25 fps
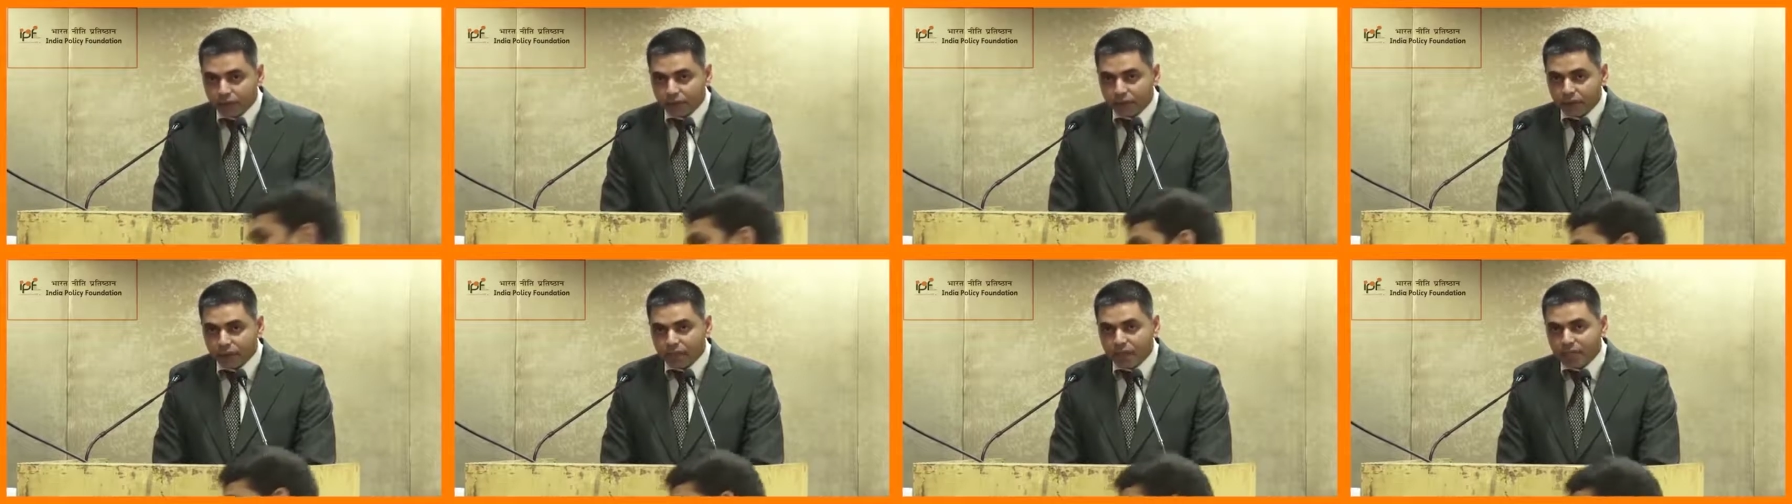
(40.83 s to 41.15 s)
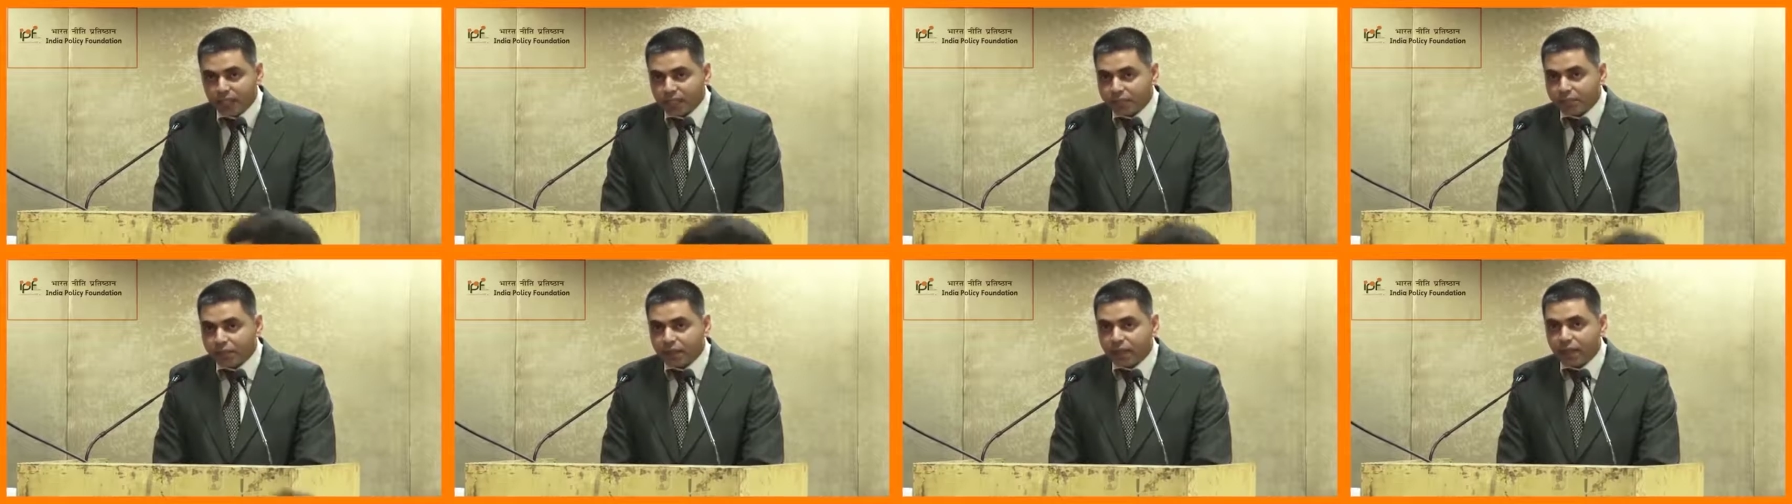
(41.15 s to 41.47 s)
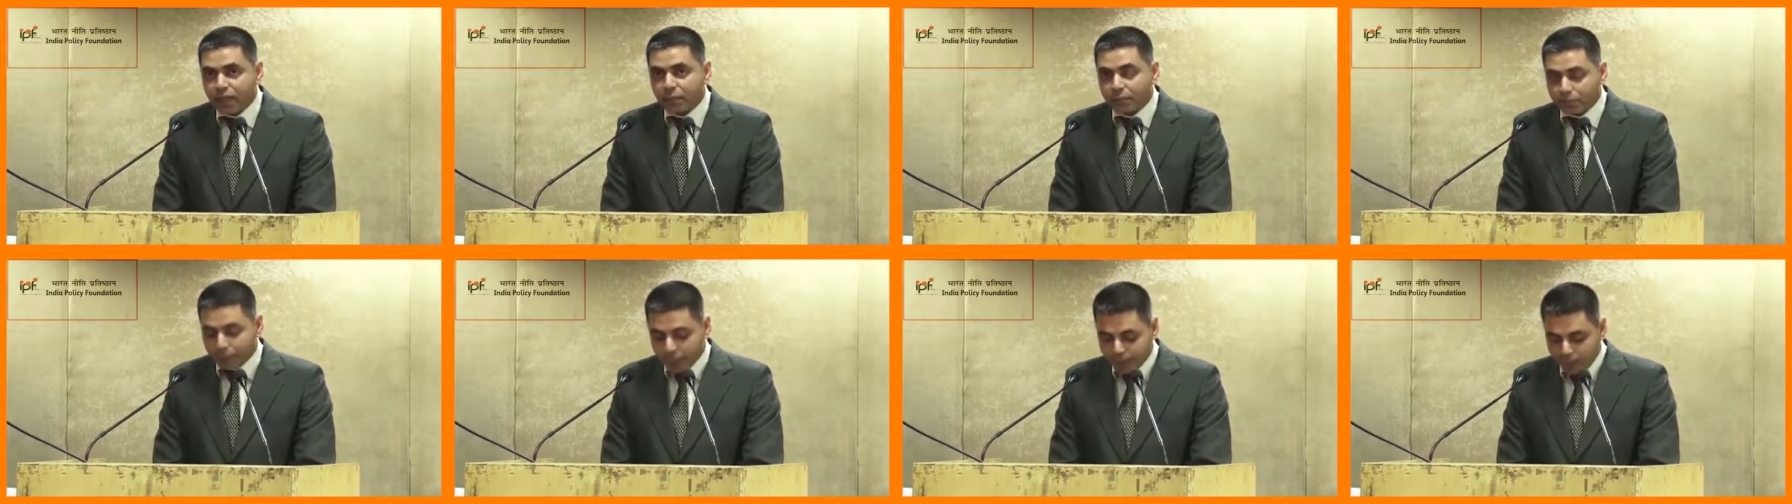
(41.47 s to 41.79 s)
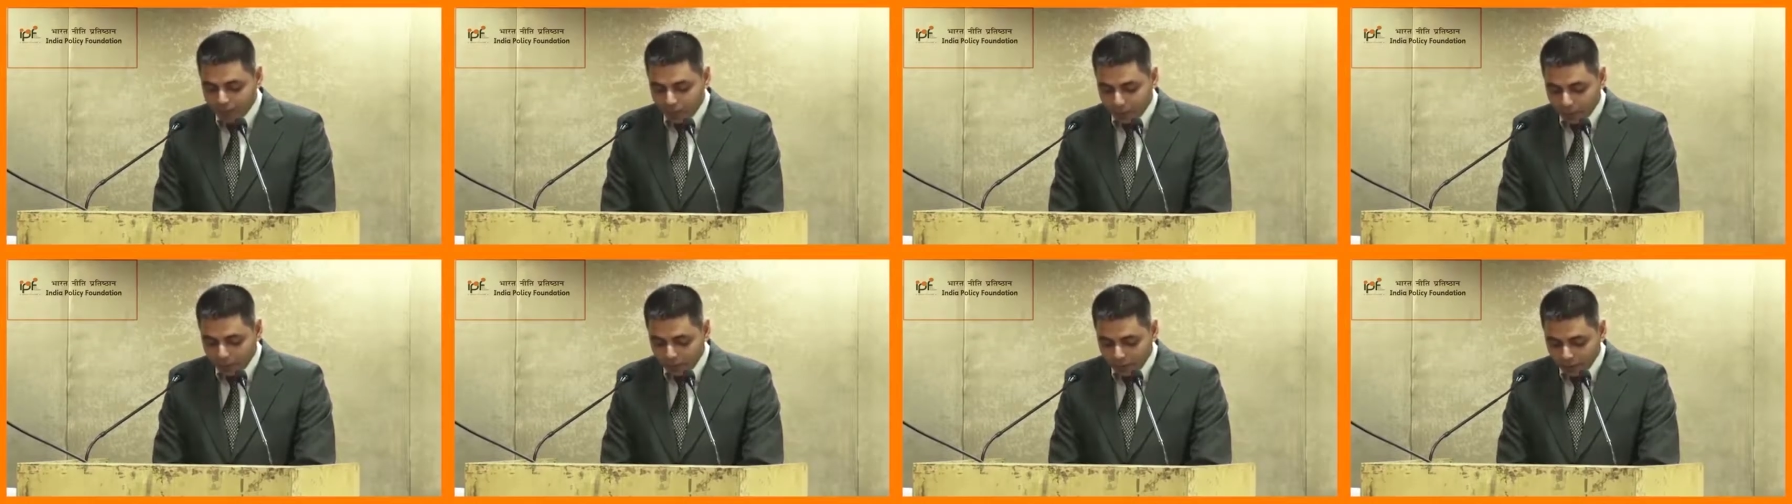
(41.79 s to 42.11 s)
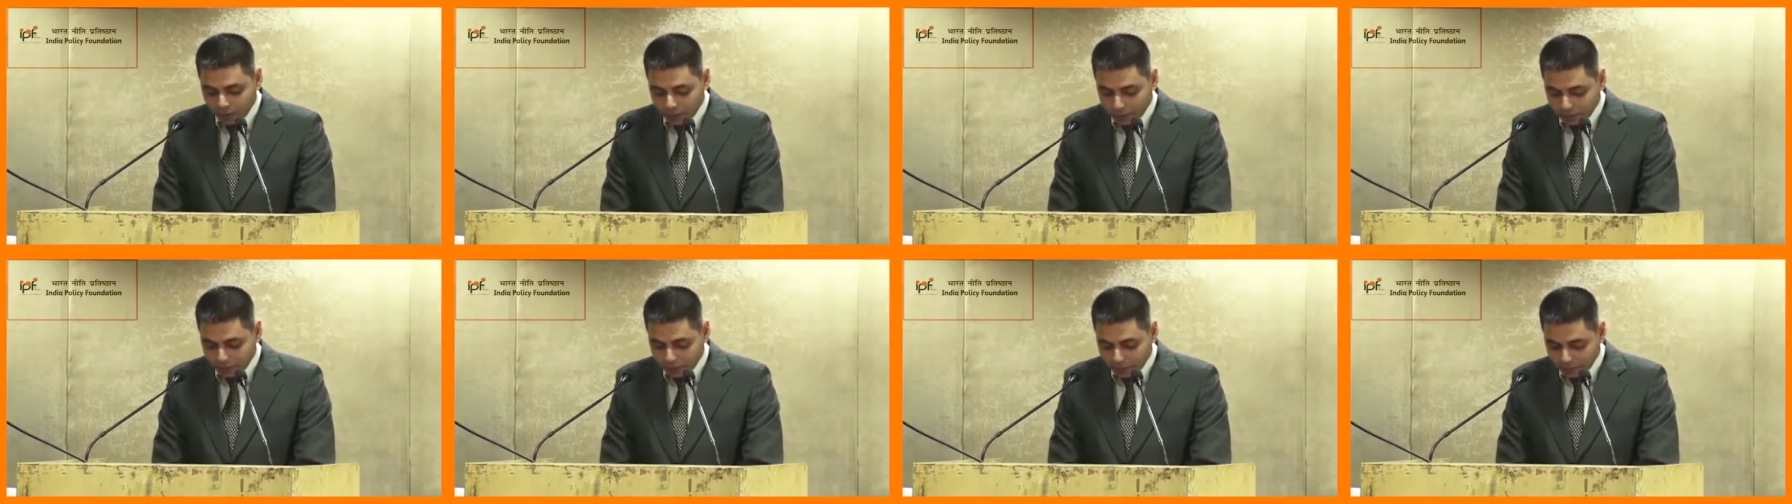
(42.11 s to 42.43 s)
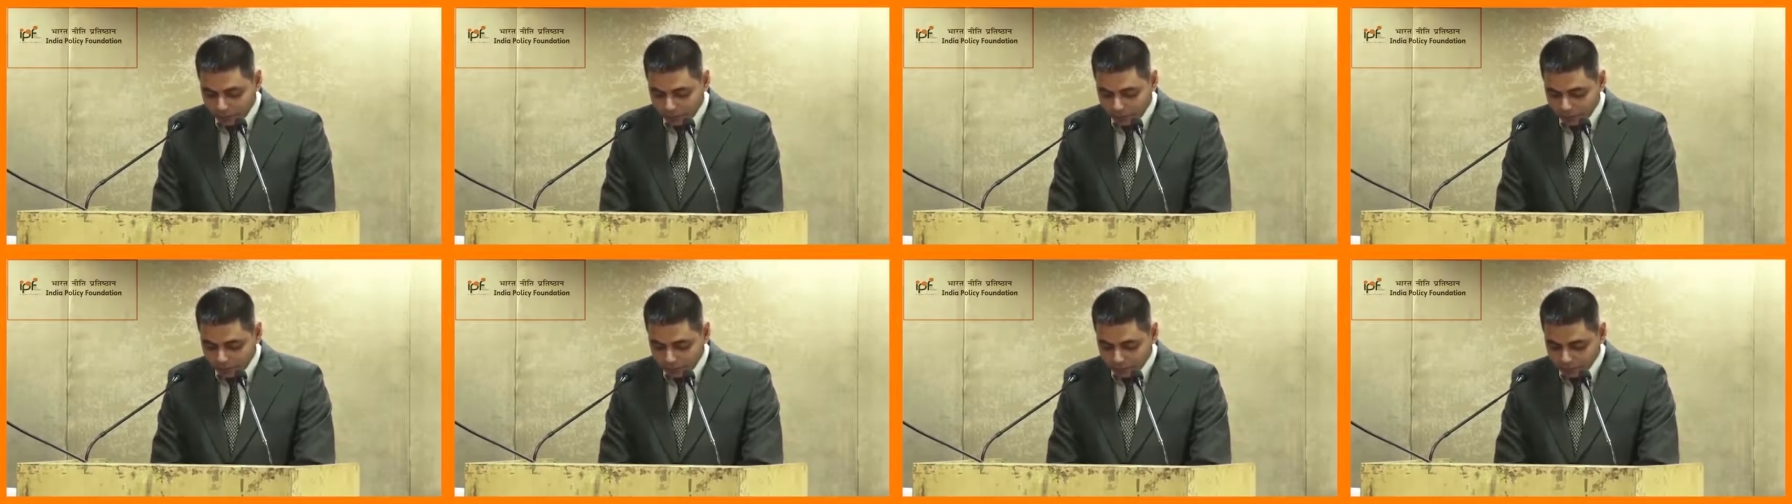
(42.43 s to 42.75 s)
which has been completely ignored.
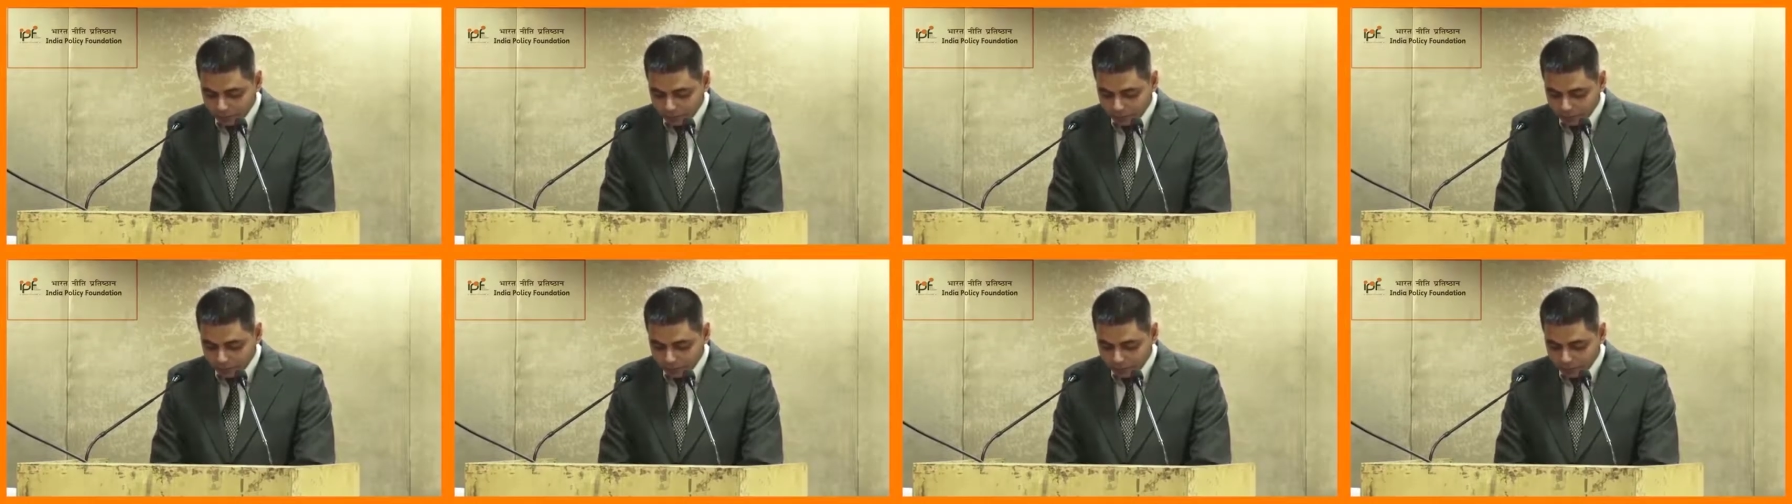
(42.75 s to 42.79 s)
